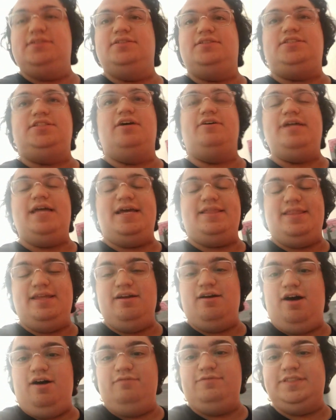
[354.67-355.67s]
So yeah, they
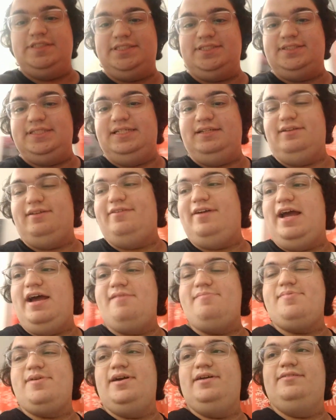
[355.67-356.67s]
obviously live
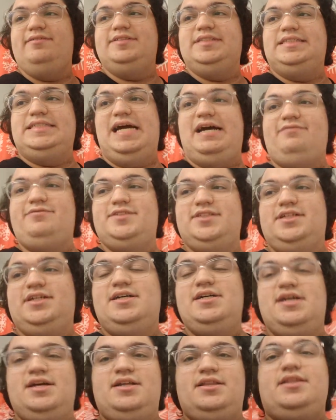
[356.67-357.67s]
happily ever after.
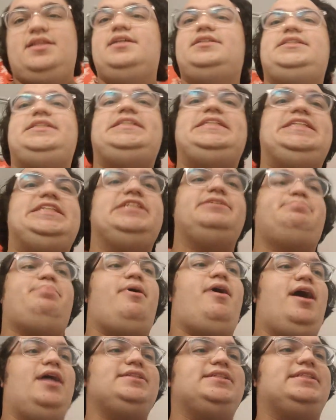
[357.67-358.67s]
The cheese
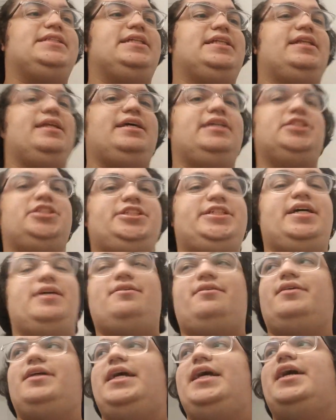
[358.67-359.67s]
pots and the
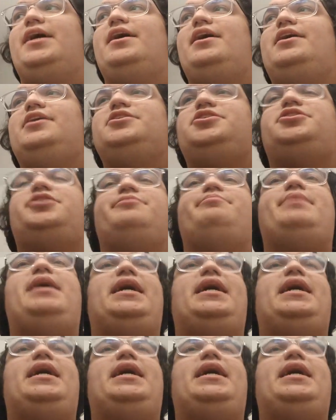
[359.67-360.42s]
chandelier turn